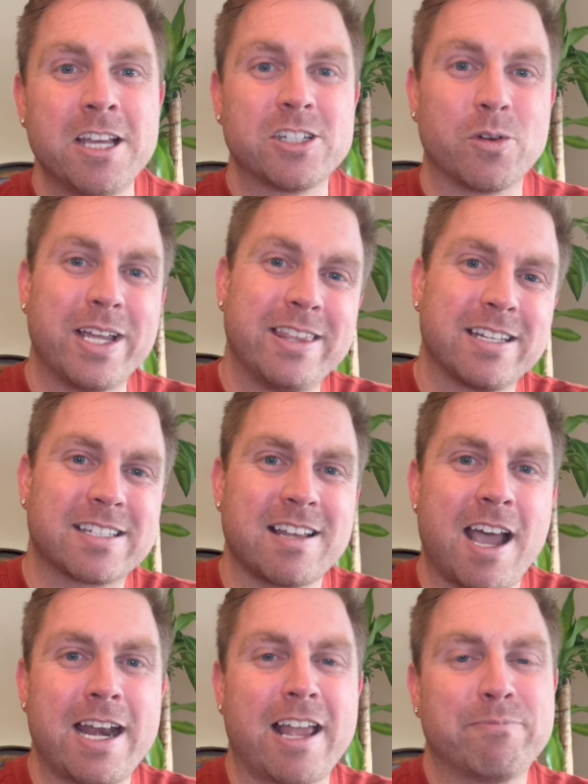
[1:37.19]
So in this
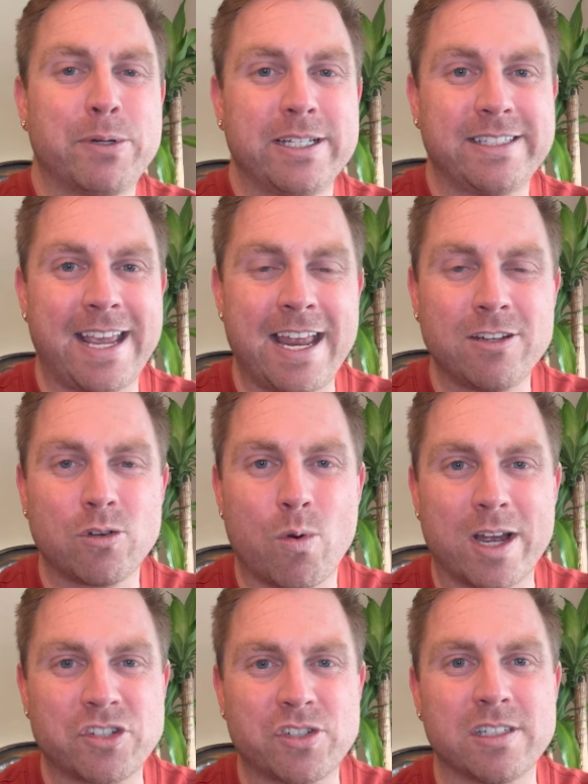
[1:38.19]
slide, I've put 10
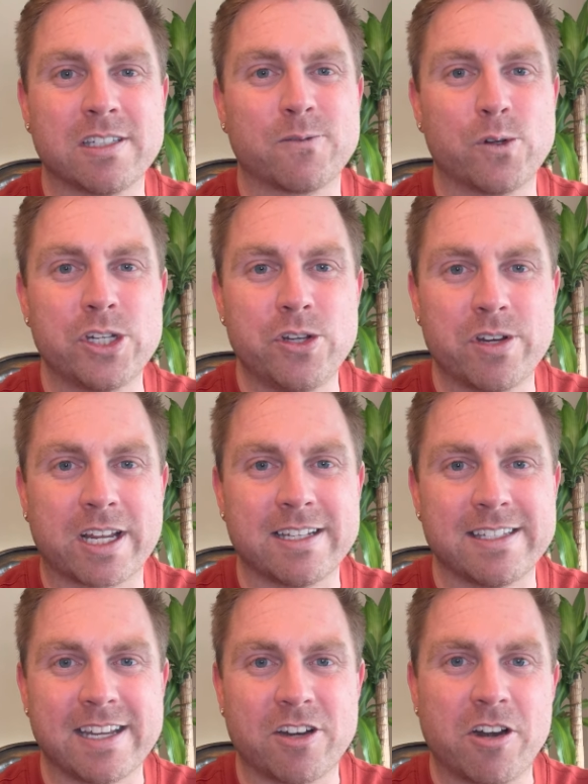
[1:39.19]
questions for you to
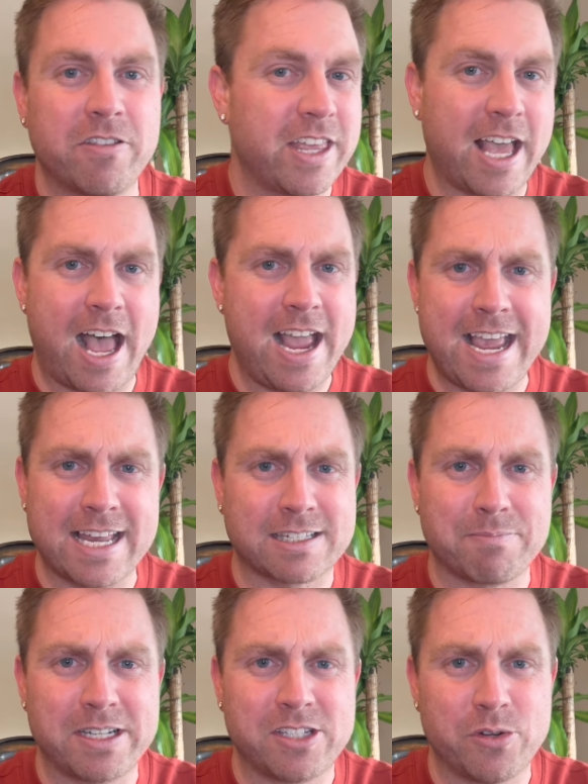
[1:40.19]
consider that I
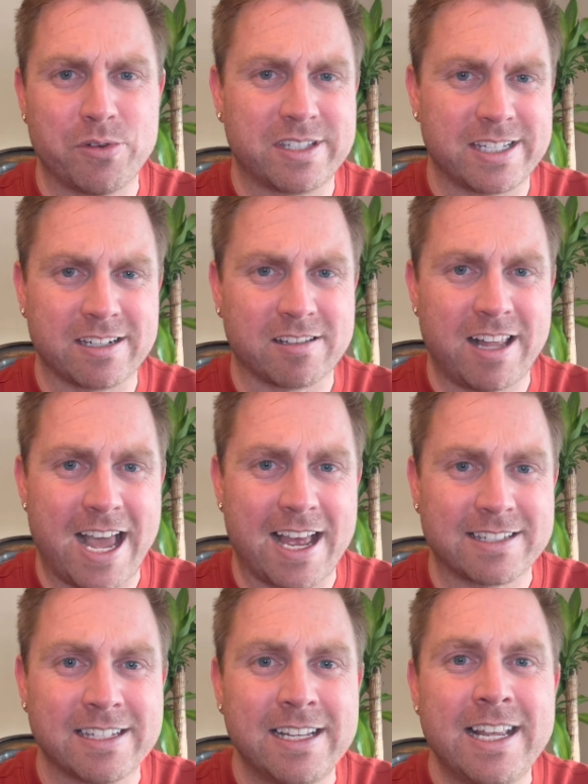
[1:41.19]
ask my students in
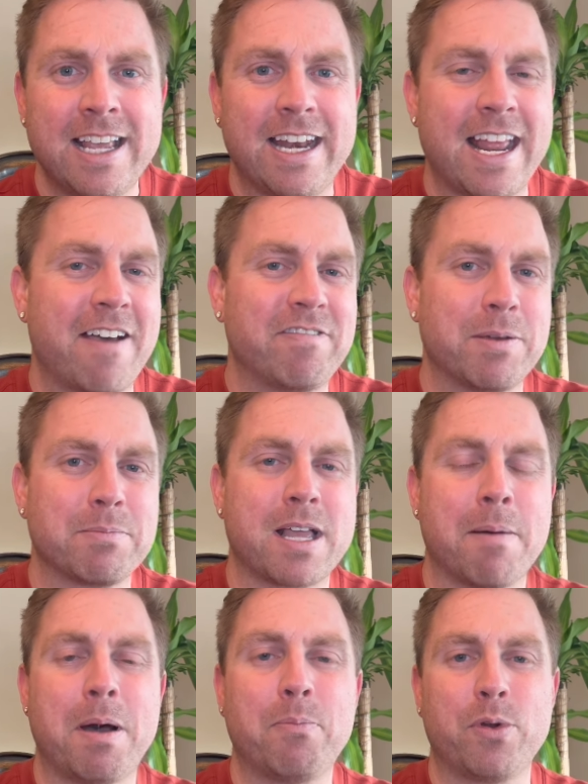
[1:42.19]
class and have them
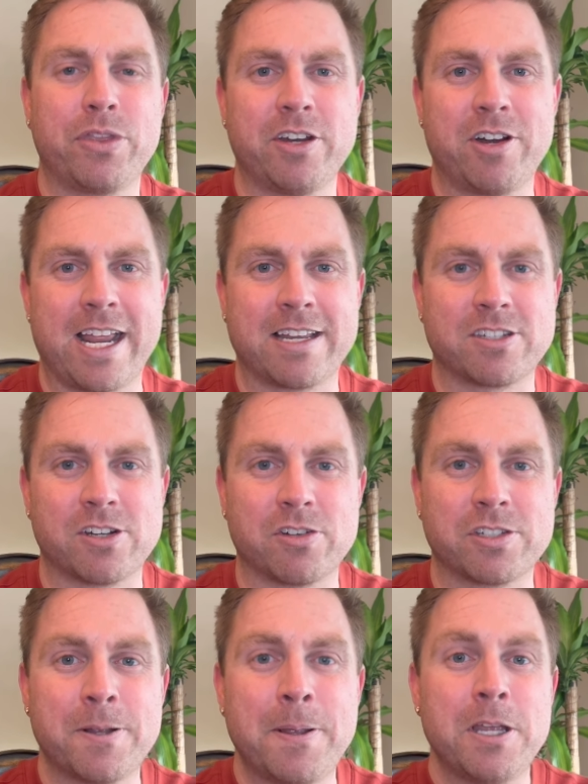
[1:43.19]
come up with their
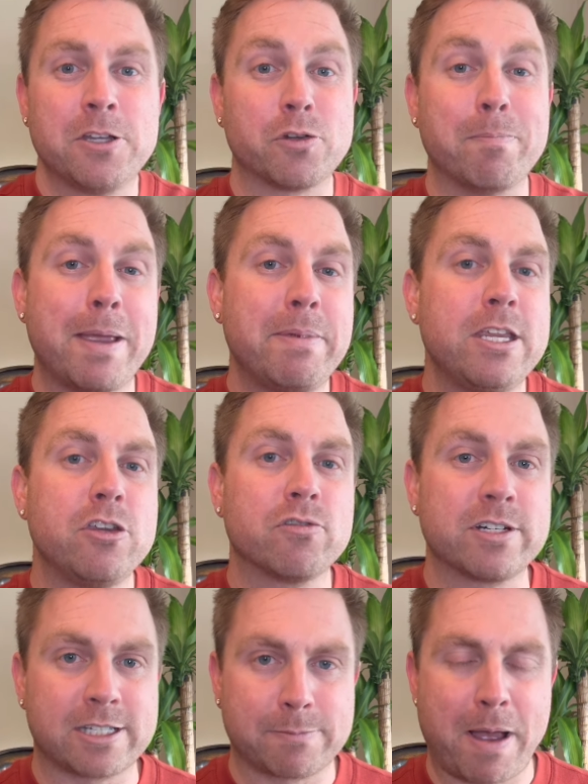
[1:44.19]
answers. So maybe
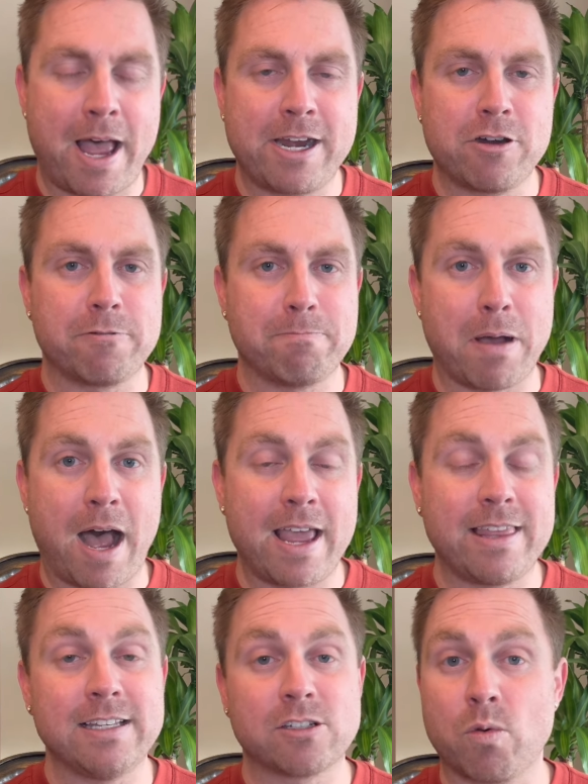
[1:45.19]
you're inspired
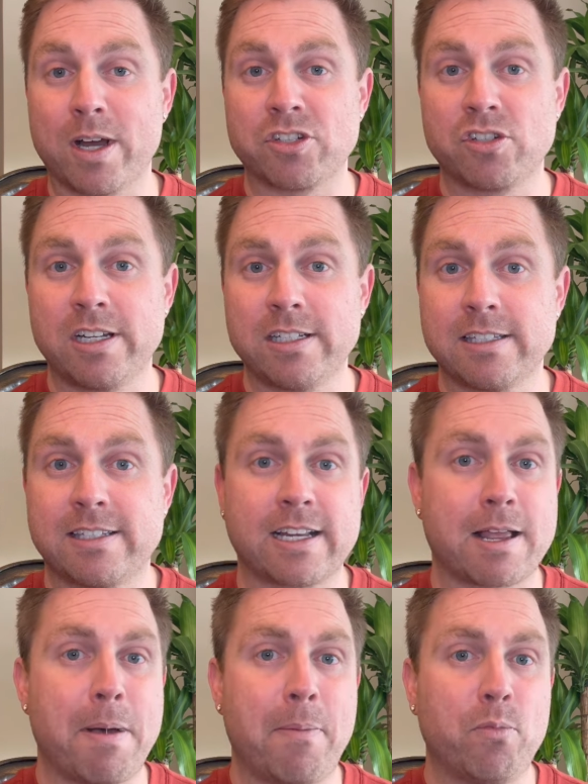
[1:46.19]
by these questions to
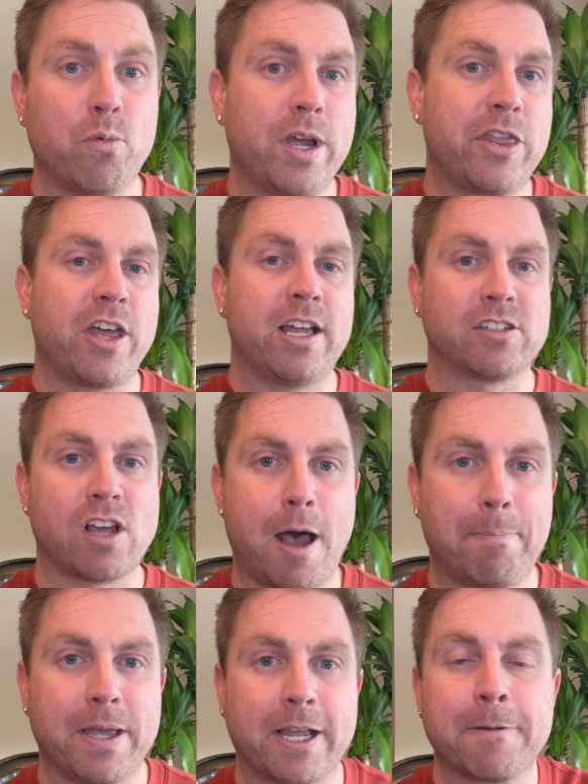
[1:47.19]
come up with a
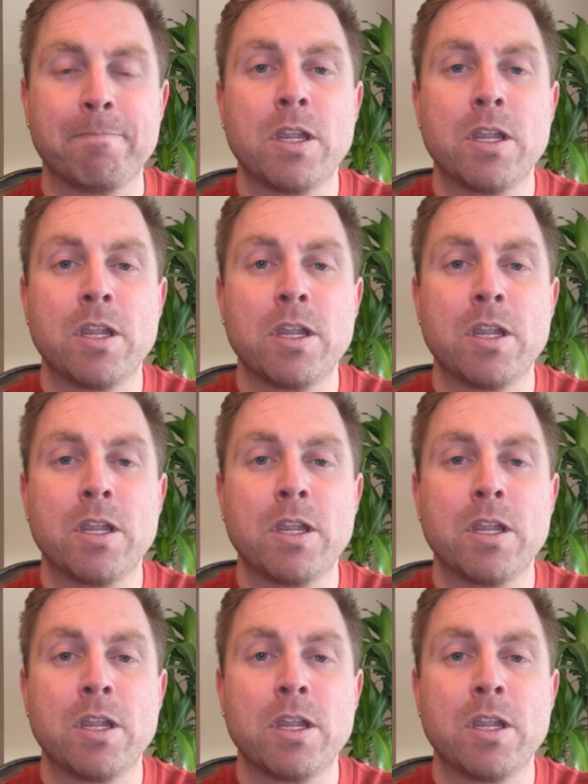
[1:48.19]
topic.